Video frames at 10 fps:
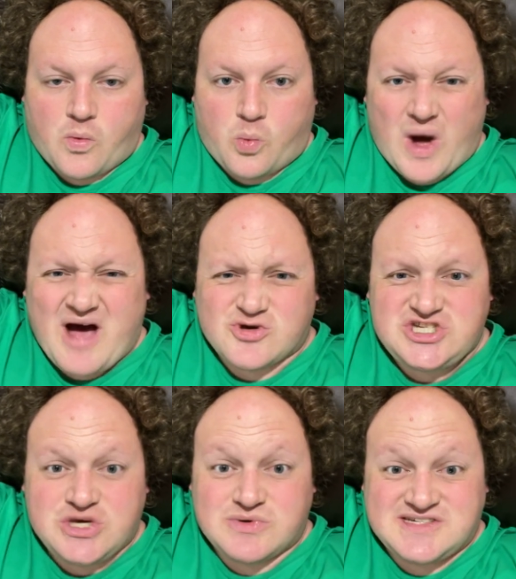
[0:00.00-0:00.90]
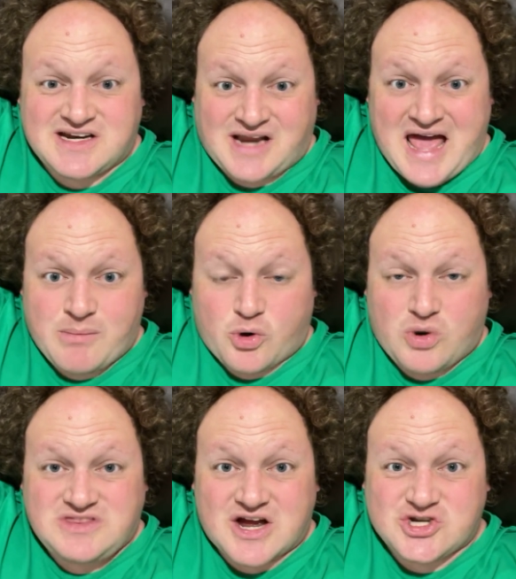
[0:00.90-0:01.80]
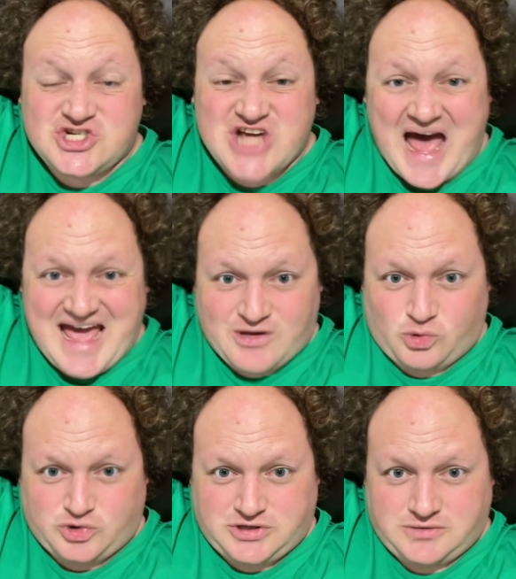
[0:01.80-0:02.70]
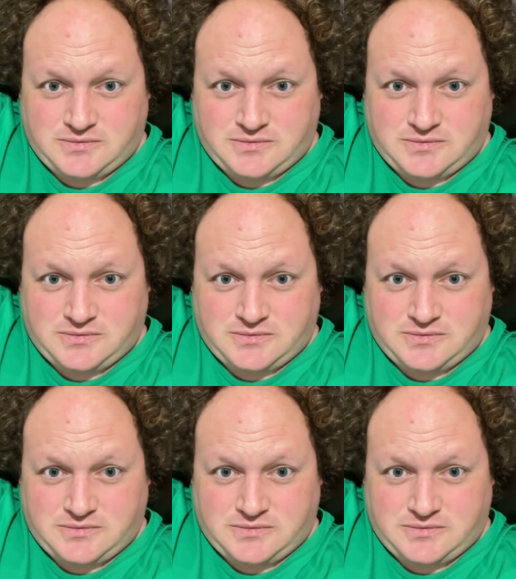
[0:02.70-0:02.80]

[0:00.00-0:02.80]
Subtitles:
while she was in labor with their child.